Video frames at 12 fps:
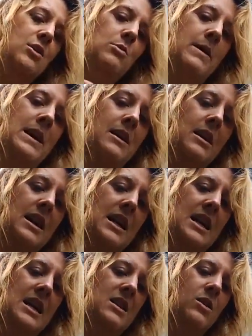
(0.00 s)
do better
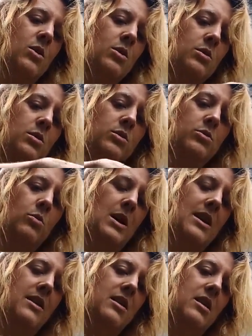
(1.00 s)
in cold
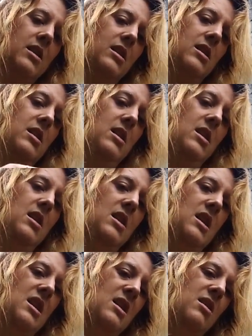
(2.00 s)
weather,
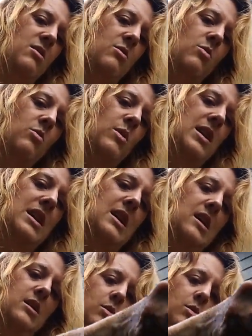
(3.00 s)
where